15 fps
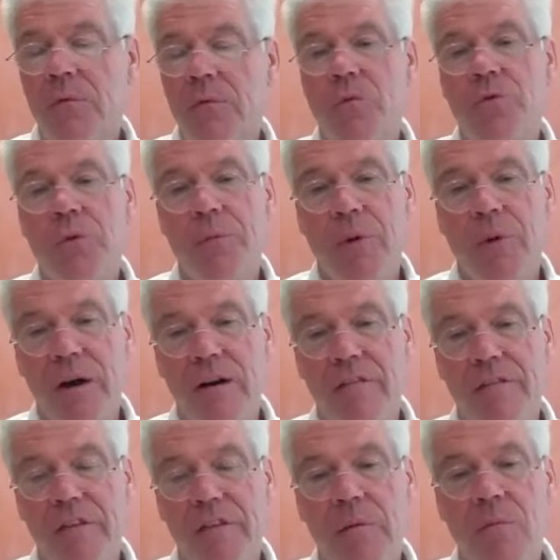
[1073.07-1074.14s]
which we bought out
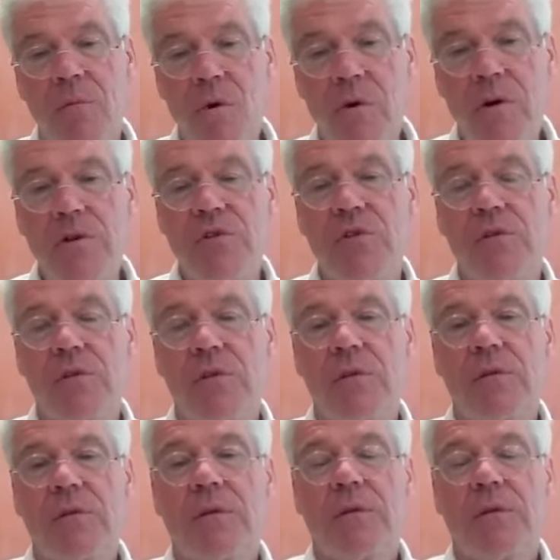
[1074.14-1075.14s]
of Philip Morris.